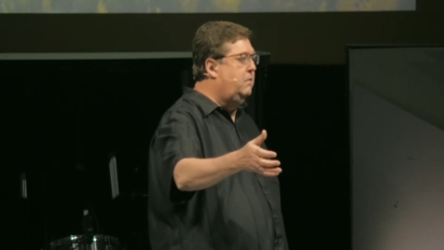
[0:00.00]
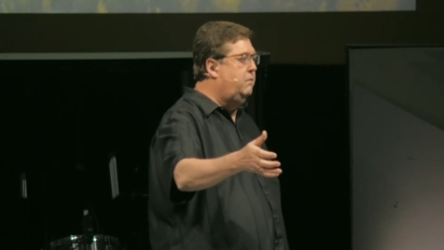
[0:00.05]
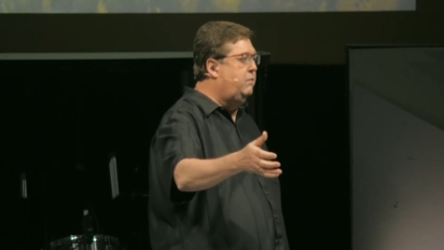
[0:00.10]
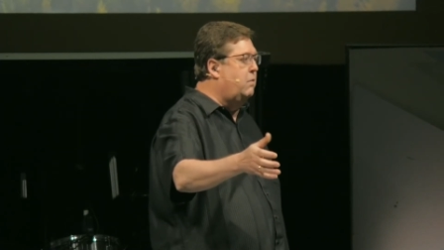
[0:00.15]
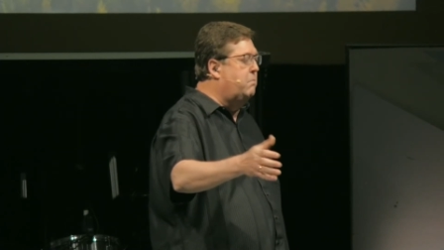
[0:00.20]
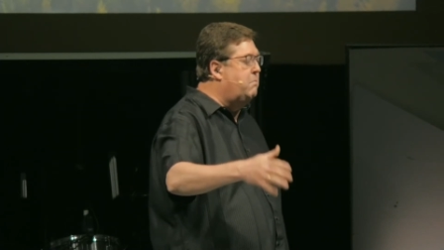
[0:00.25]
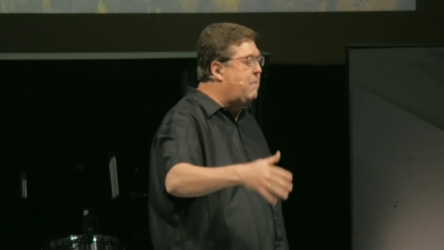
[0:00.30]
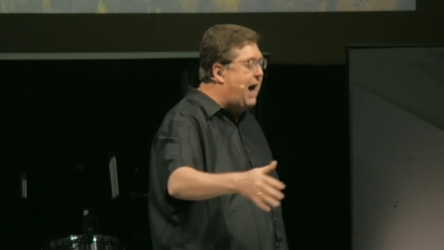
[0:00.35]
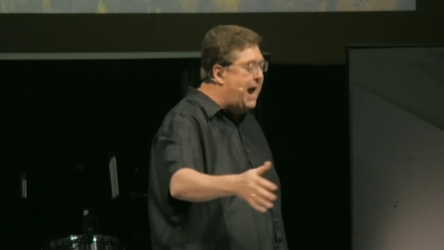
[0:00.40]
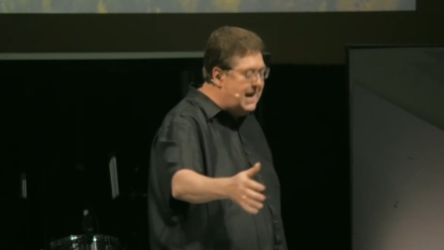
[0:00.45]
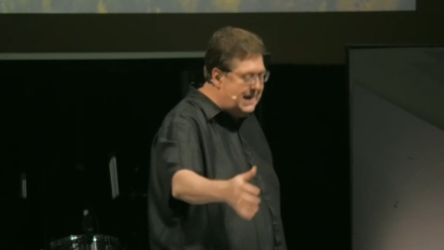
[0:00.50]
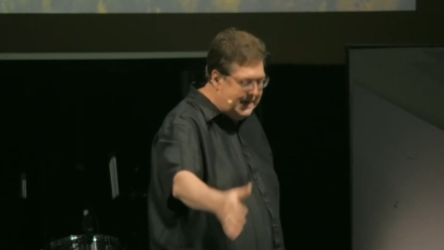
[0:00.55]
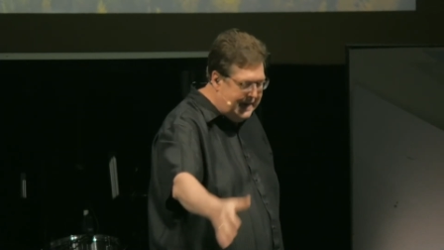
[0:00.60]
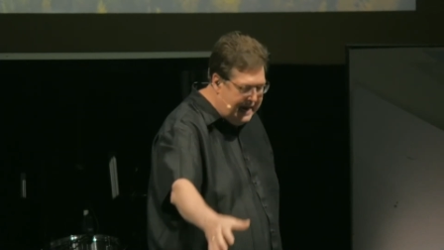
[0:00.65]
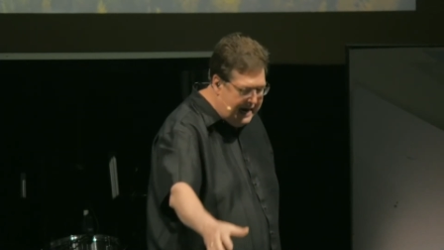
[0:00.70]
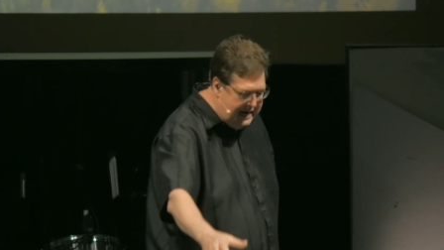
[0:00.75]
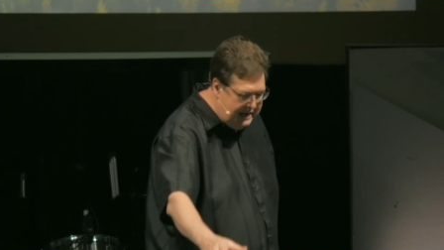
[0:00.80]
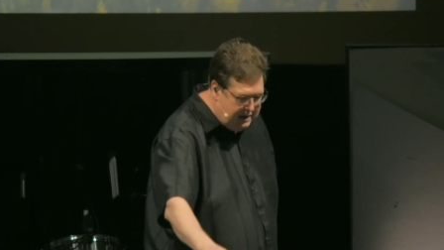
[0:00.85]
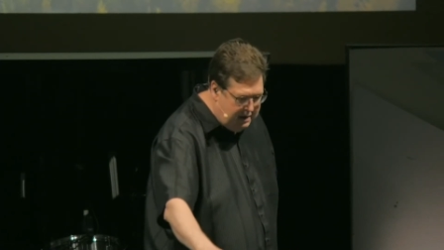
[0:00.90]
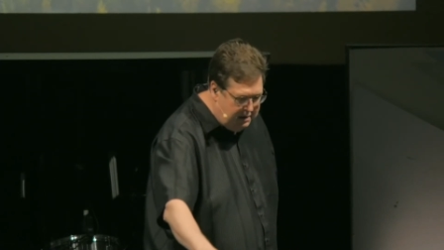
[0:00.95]
for my
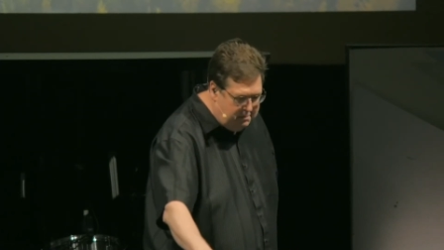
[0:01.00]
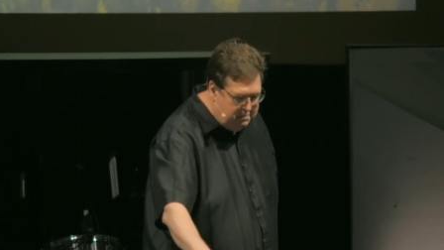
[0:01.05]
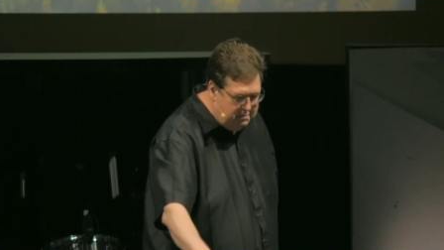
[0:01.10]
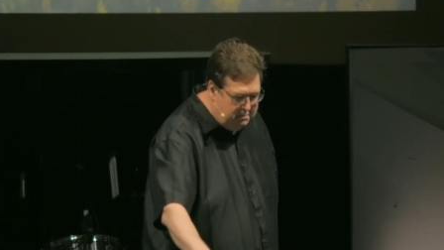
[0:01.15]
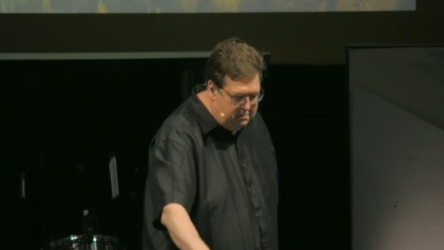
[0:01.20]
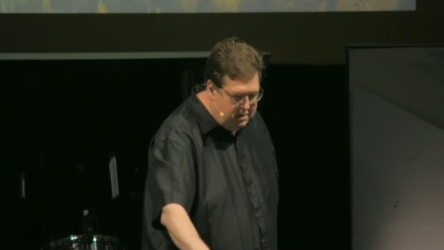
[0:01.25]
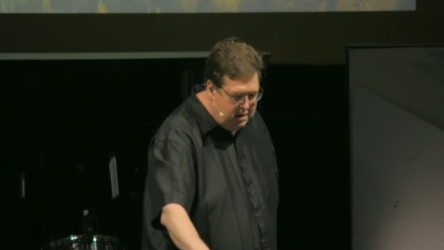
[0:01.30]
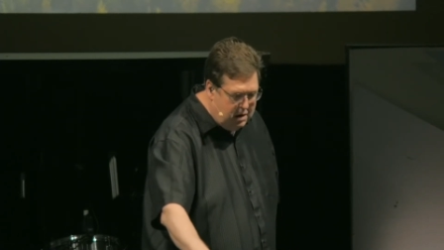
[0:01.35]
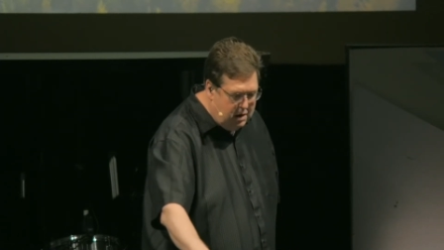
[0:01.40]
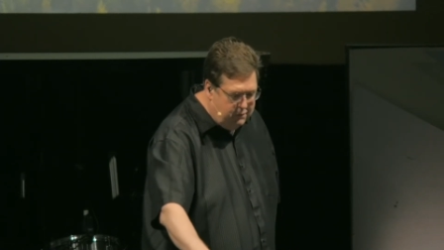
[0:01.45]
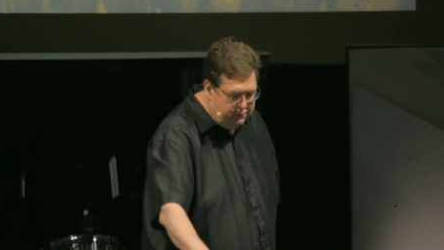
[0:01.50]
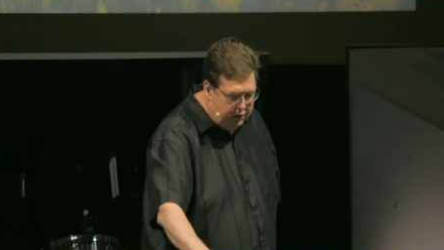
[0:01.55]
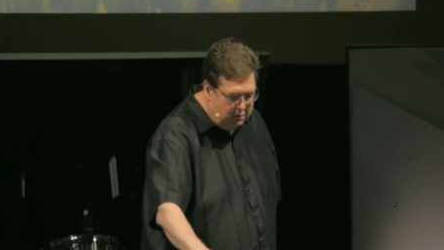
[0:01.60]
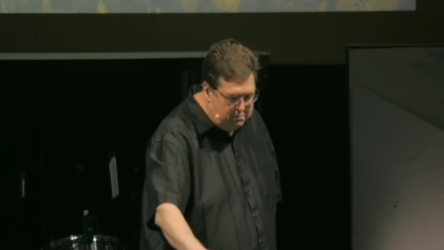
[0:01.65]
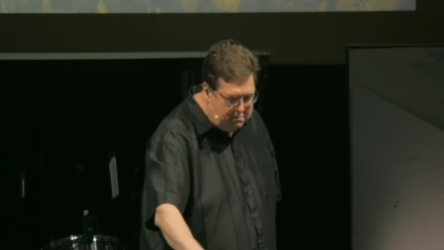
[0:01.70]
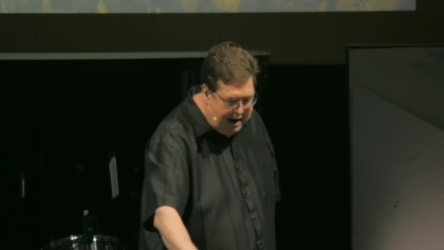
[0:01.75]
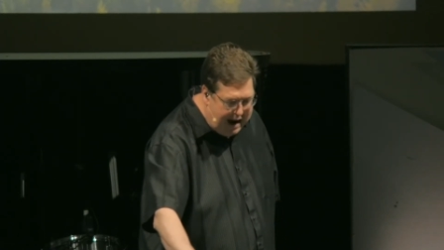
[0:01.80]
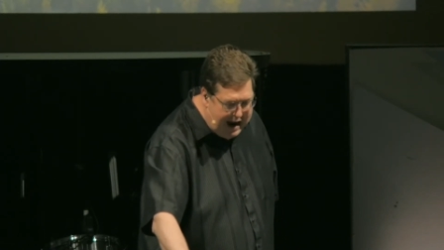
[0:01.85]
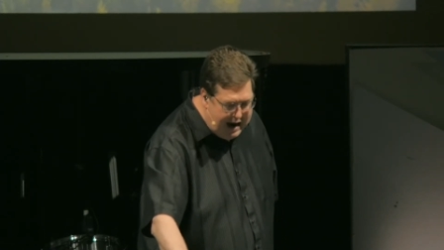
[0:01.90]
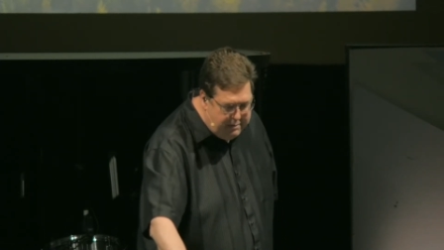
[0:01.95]
kingdom, for
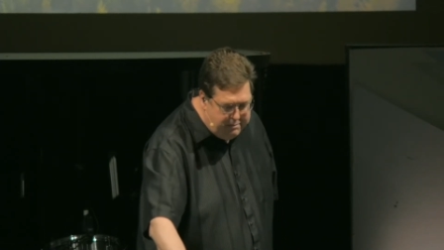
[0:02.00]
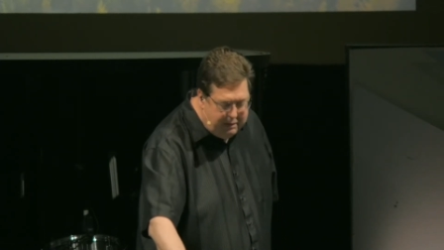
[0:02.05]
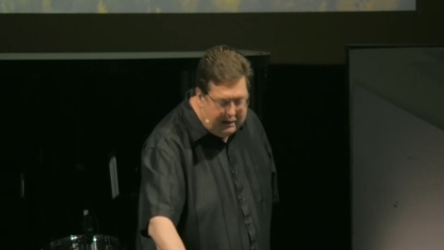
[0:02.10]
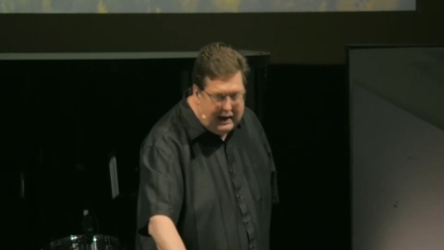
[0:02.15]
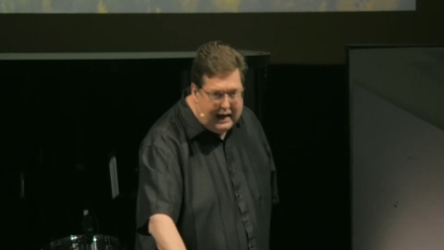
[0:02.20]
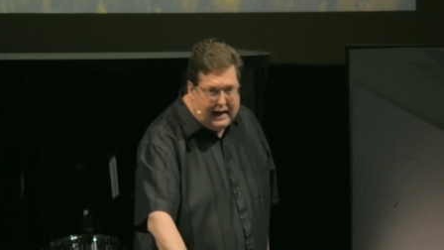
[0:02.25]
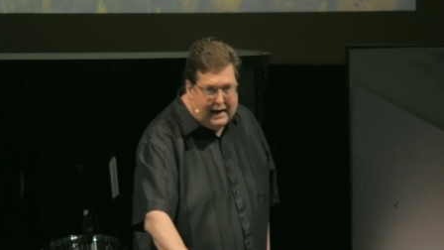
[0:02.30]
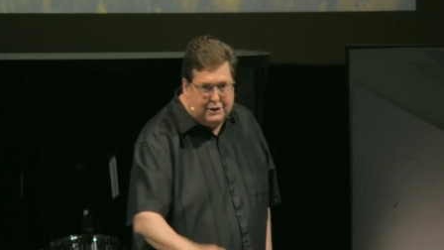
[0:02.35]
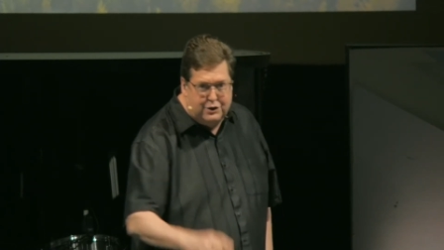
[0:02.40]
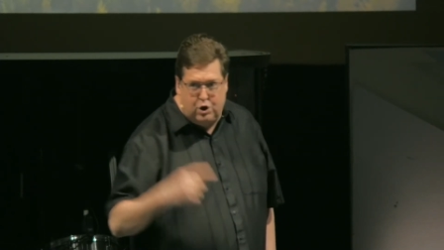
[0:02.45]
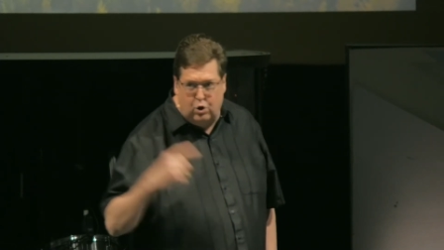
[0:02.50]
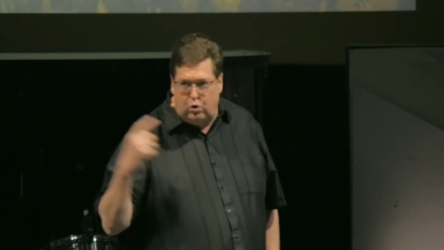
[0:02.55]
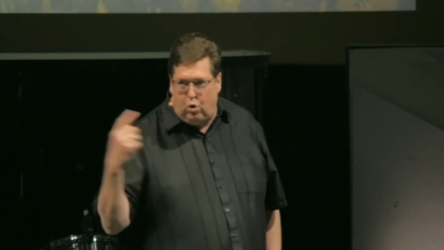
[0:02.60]
my plans.